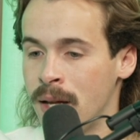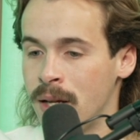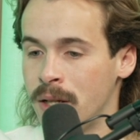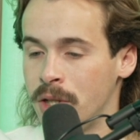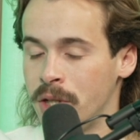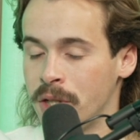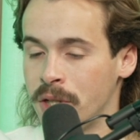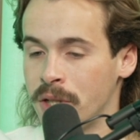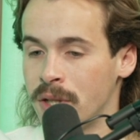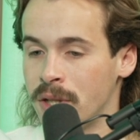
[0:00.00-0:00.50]

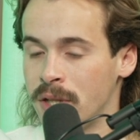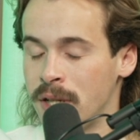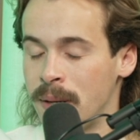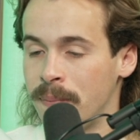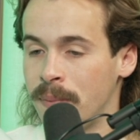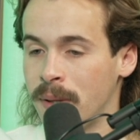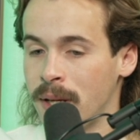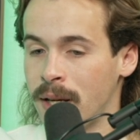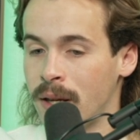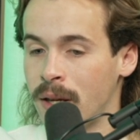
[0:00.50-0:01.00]
just
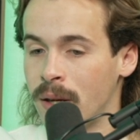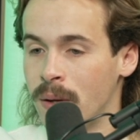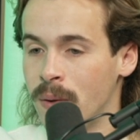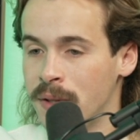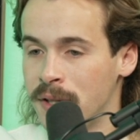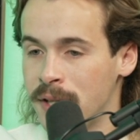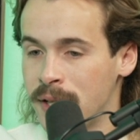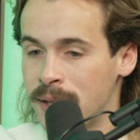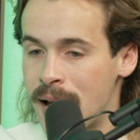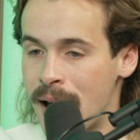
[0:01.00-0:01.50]
simply
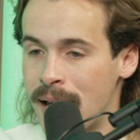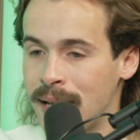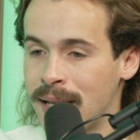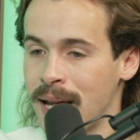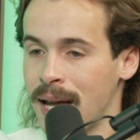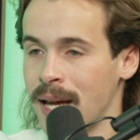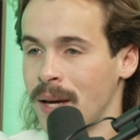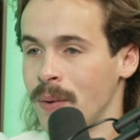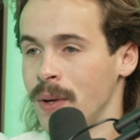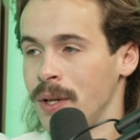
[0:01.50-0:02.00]
using that
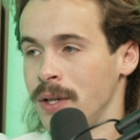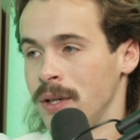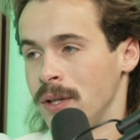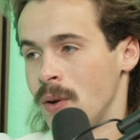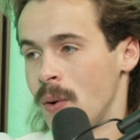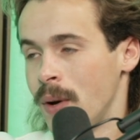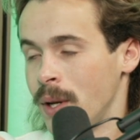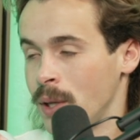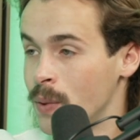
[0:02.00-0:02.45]
language is going